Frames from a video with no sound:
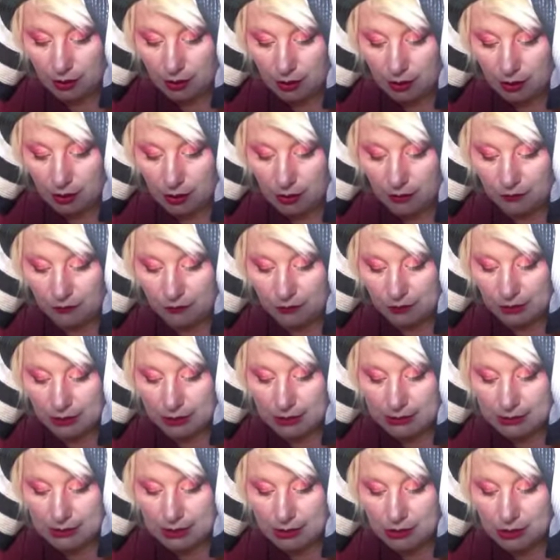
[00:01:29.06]
If
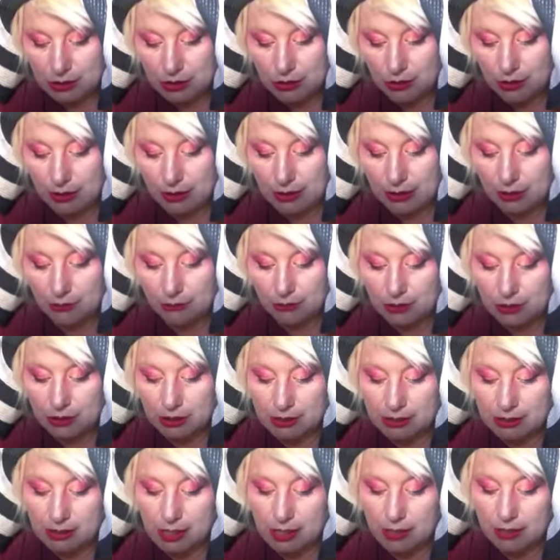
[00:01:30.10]
the statutory language
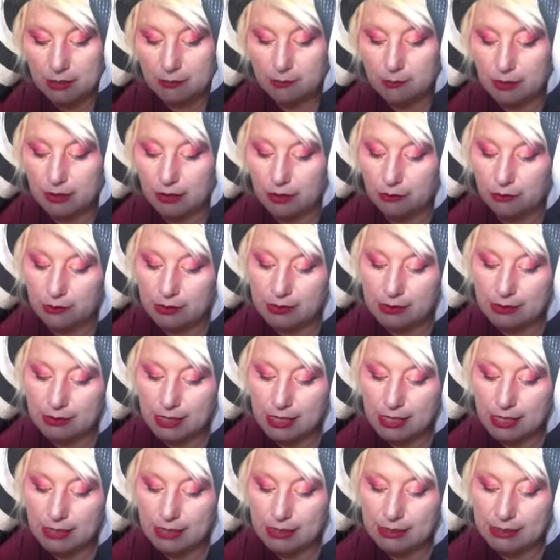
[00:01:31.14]
is unambiguous,
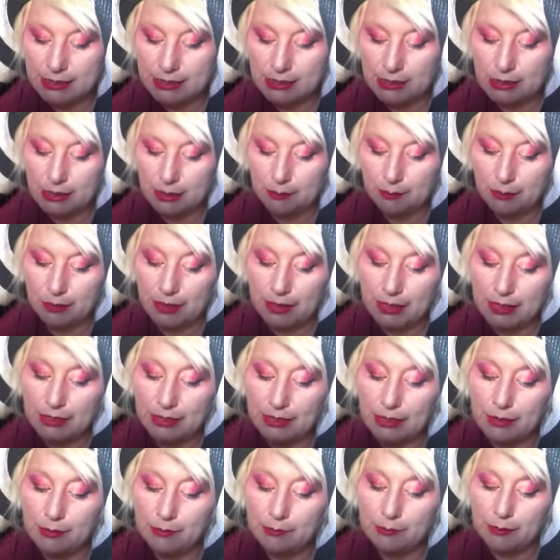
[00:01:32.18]
then its
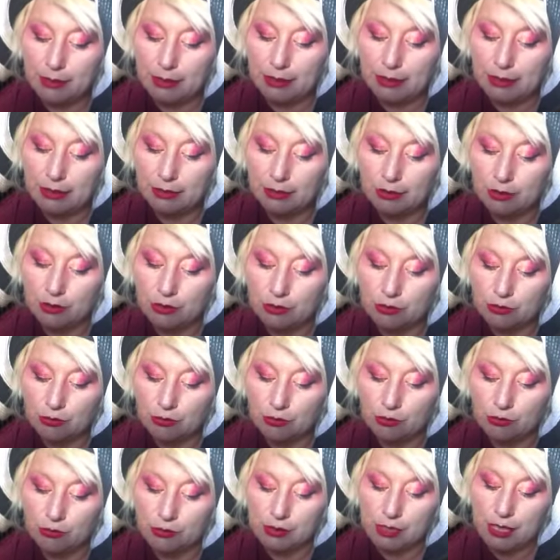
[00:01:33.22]
plain meaning
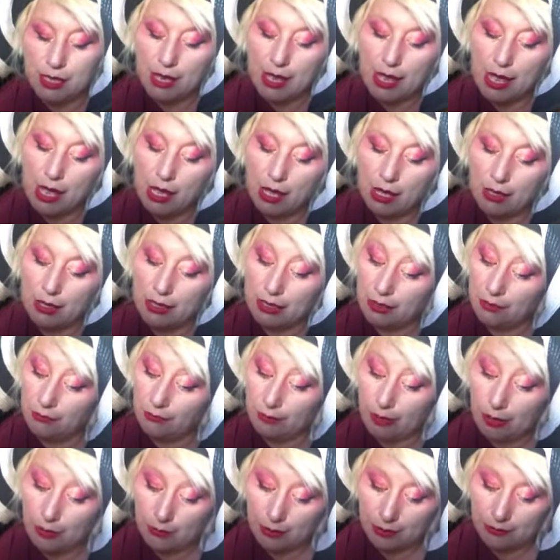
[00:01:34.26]
controls. If,
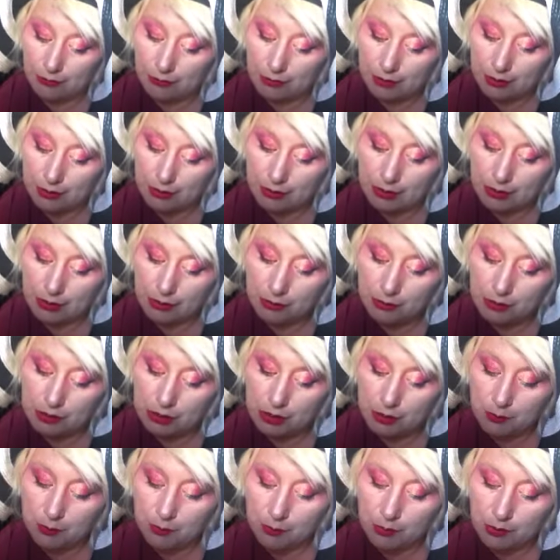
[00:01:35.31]
however, the language
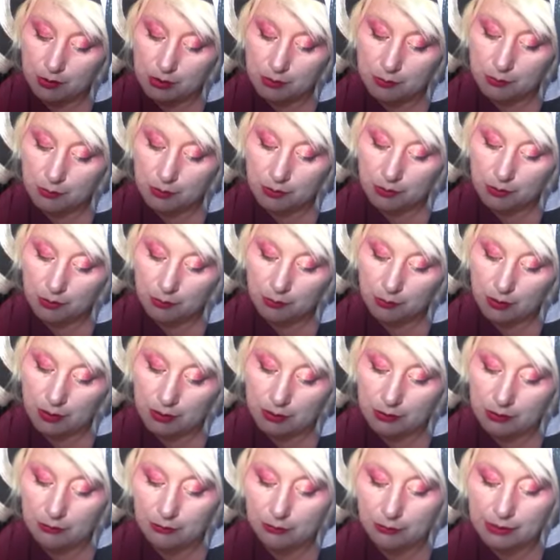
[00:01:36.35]
supports more than
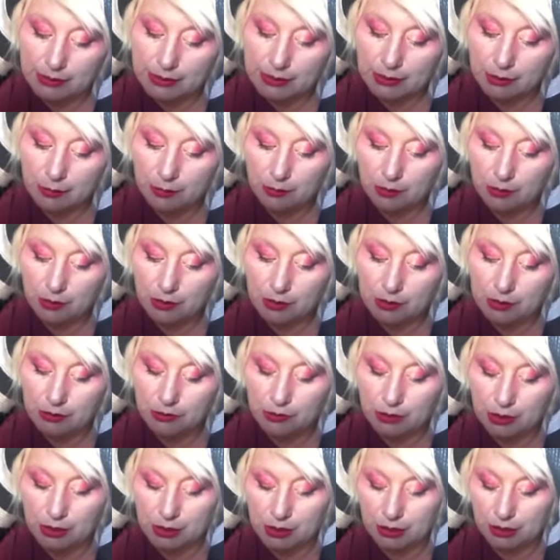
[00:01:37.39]
one reasonable
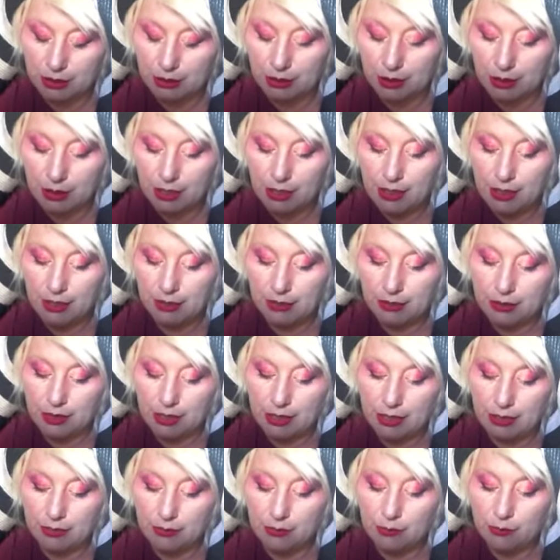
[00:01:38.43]
construction,
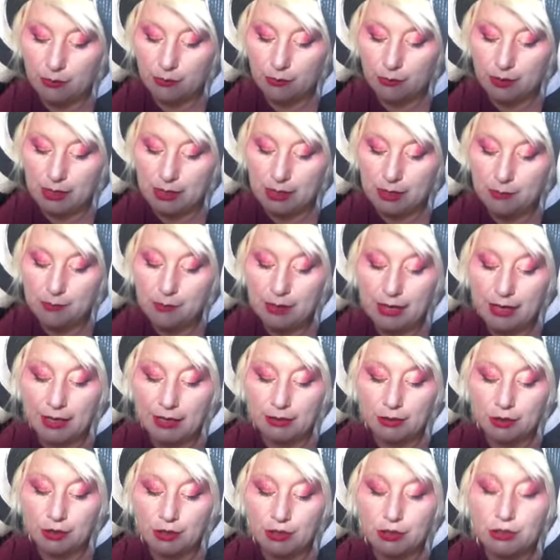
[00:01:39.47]
then we may
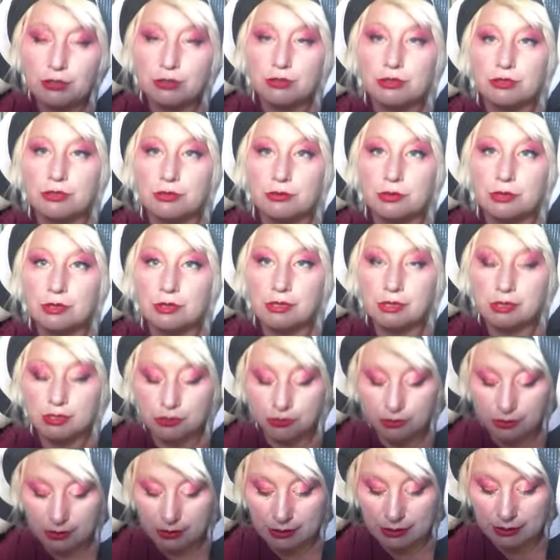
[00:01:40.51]
look to
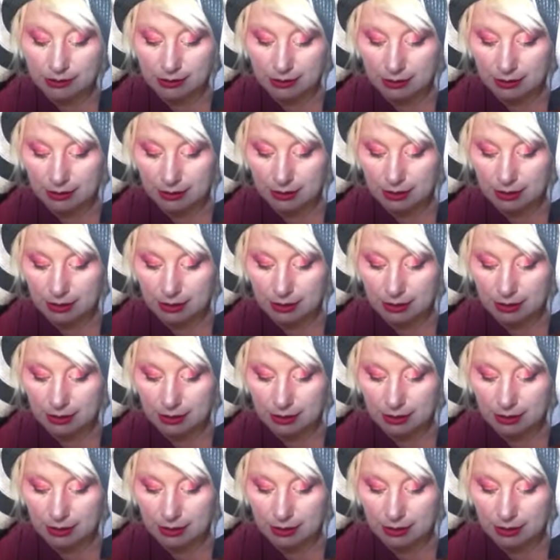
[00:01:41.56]
extrinsic